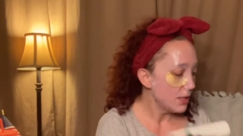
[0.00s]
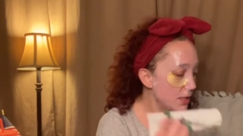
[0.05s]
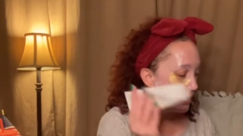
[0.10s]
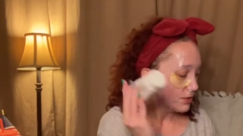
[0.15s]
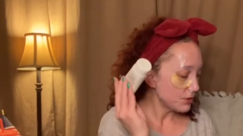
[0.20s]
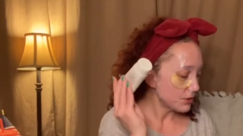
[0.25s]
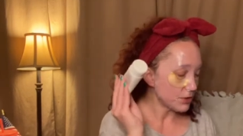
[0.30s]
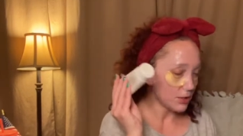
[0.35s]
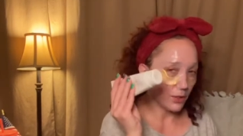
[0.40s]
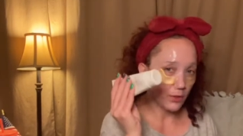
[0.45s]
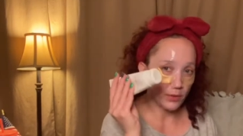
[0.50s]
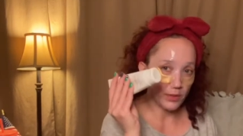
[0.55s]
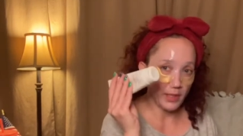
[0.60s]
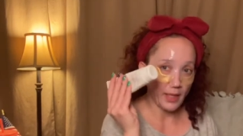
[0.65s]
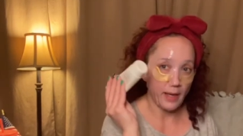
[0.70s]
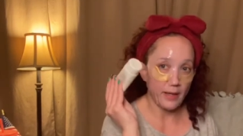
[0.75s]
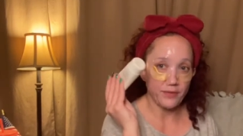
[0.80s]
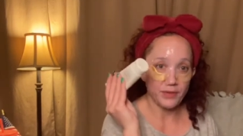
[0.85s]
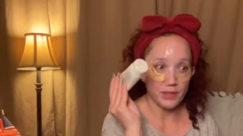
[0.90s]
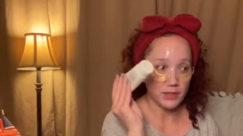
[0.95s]
So
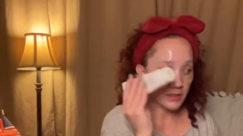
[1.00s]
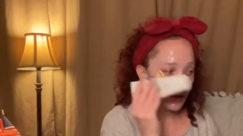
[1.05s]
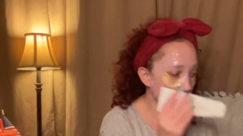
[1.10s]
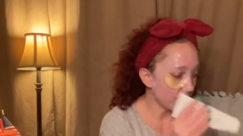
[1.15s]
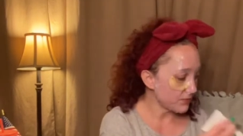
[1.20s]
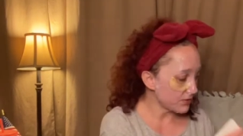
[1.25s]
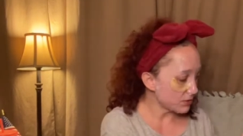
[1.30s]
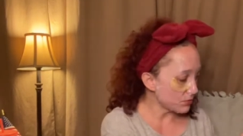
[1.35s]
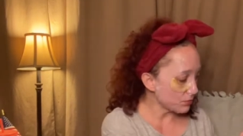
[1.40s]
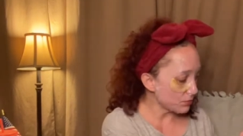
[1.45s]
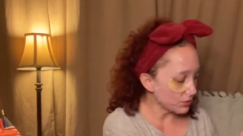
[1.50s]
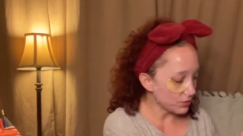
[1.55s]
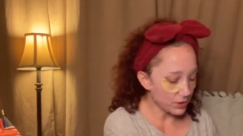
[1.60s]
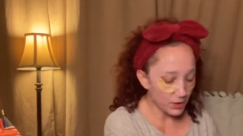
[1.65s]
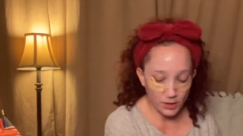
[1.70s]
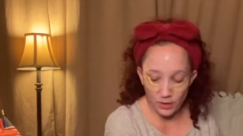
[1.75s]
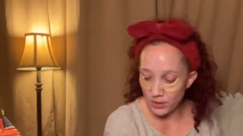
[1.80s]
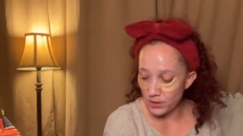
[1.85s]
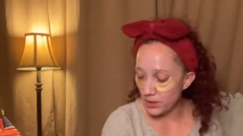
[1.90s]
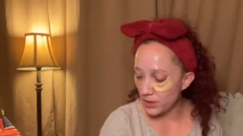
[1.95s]
yeah, this stuff is really
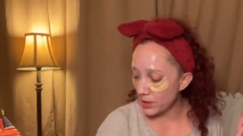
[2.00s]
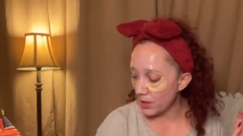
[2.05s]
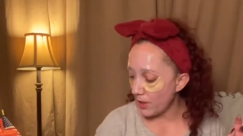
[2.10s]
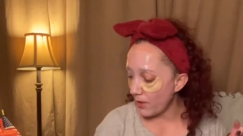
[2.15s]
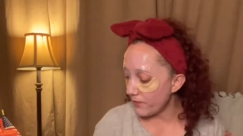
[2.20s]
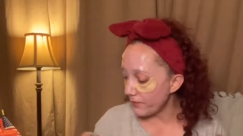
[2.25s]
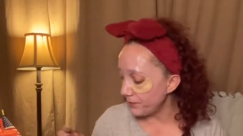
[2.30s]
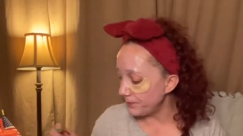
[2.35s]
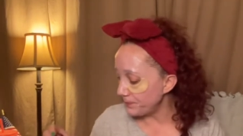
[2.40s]
good stuff.